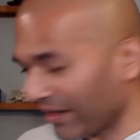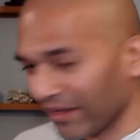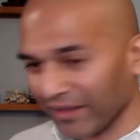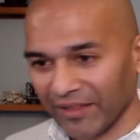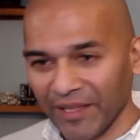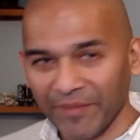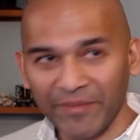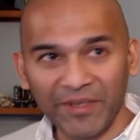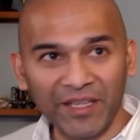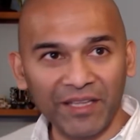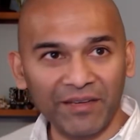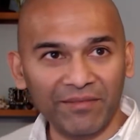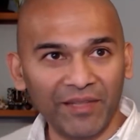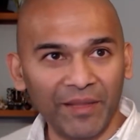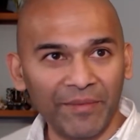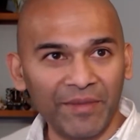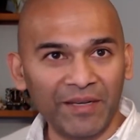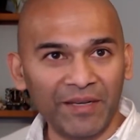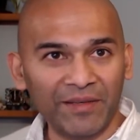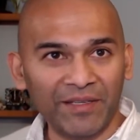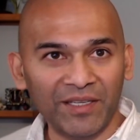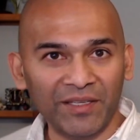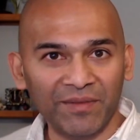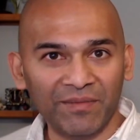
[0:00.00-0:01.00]
let
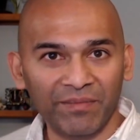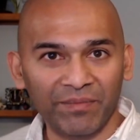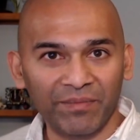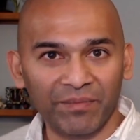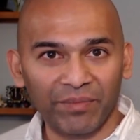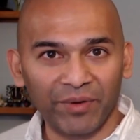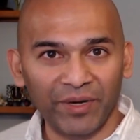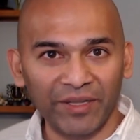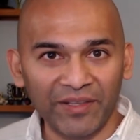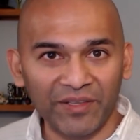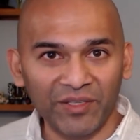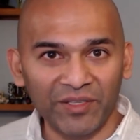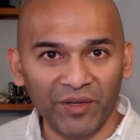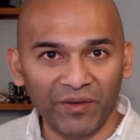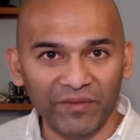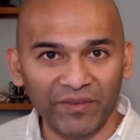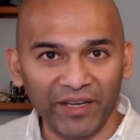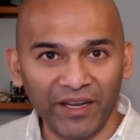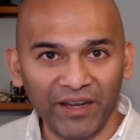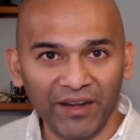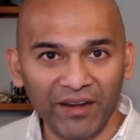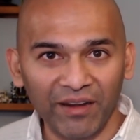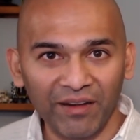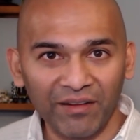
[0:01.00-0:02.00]
me just bring this over
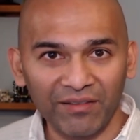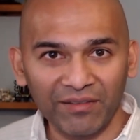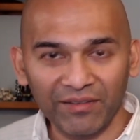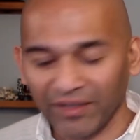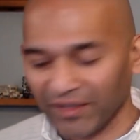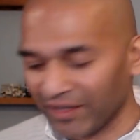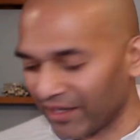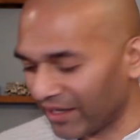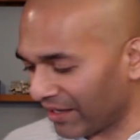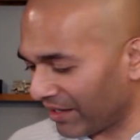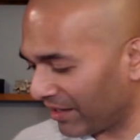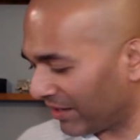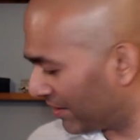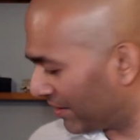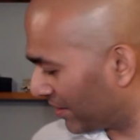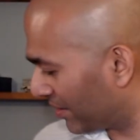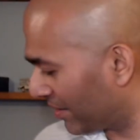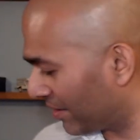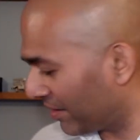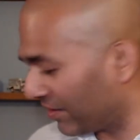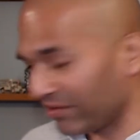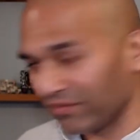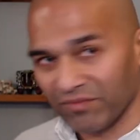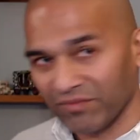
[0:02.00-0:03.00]
here, and
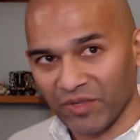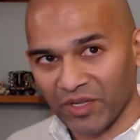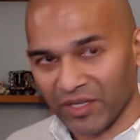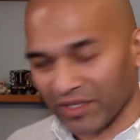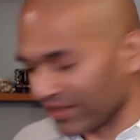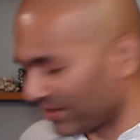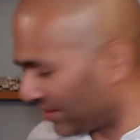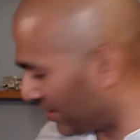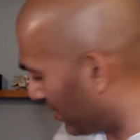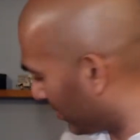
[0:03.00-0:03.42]
you can see it.